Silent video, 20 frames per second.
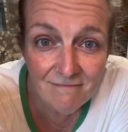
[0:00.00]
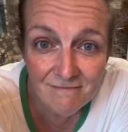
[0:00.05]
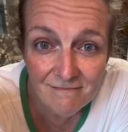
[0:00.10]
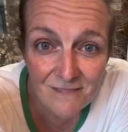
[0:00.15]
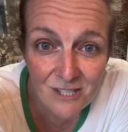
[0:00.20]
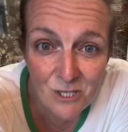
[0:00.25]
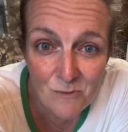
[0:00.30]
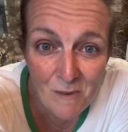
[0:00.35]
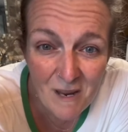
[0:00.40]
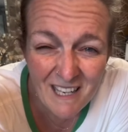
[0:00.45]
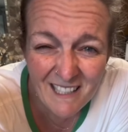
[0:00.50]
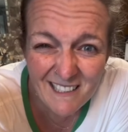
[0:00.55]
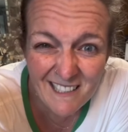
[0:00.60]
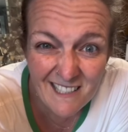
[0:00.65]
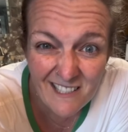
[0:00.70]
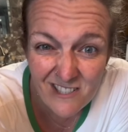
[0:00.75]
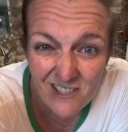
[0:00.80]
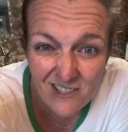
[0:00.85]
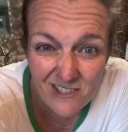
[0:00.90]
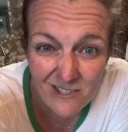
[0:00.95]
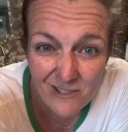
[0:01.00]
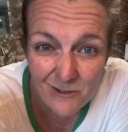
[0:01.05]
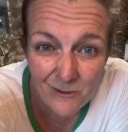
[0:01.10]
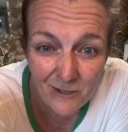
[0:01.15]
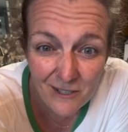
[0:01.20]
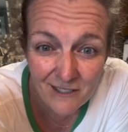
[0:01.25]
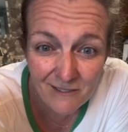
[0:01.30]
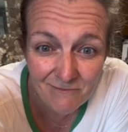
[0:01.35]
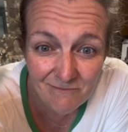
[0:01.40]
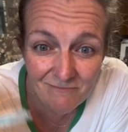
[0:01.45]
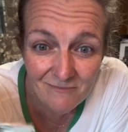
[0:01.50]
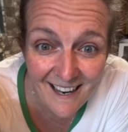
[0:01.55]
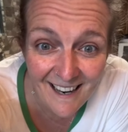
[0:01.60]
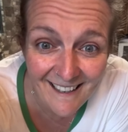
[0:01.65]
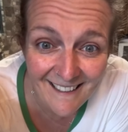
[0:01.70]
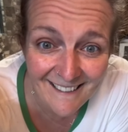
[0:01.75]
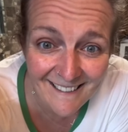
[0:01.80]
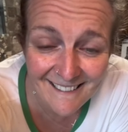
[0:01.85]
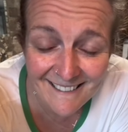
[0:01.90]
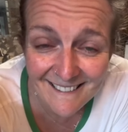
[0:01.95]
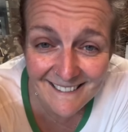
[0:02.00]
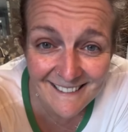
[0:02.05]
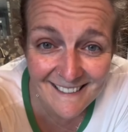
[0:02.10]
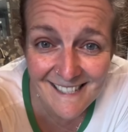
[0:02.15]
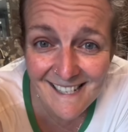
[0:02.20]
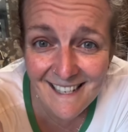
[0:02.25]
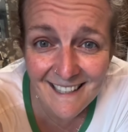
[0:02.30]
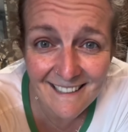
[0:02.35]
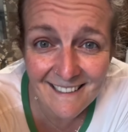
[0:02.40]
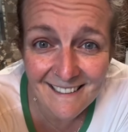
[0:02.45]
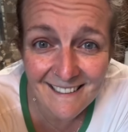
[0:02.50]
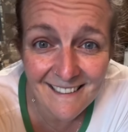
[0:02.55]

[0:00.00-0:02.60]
Just pay attention to it. And listen,